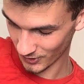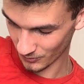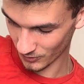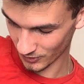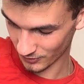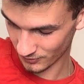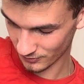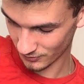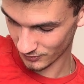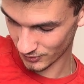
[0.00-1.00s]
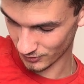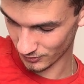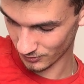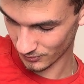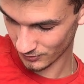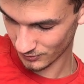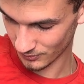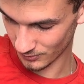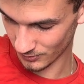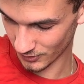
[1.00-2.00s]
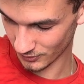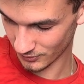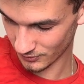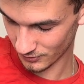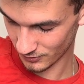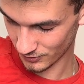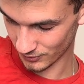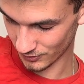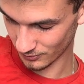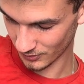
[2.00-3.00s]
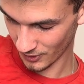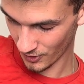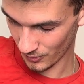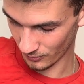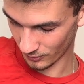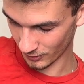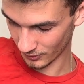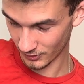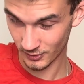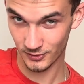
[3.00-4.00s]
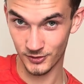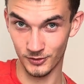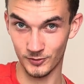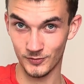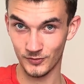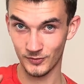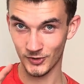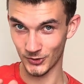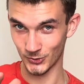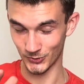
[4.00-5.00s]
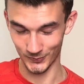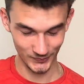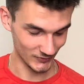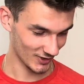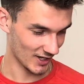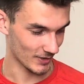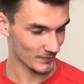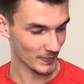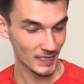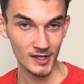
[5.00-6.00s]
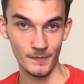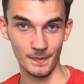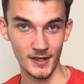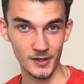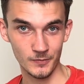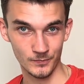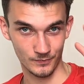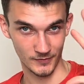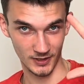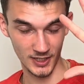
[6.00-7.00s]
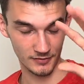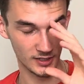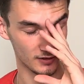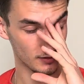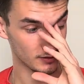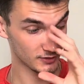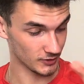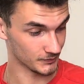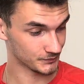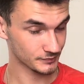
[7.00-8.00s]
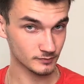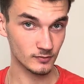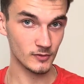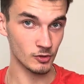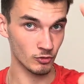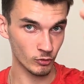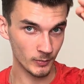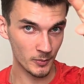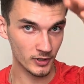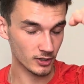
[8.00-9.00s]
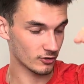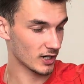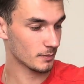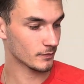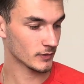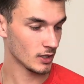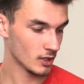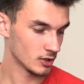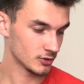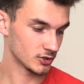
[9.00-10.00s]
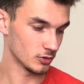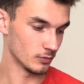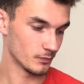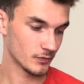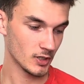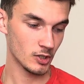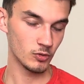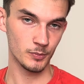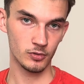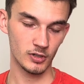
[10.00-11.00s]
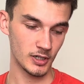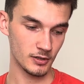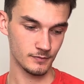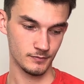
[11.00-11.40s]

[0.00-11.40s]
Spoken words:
1, 2, 1, 2, 1, 2. Cool. Okay. Now left hand. So we remember our crab. So we put our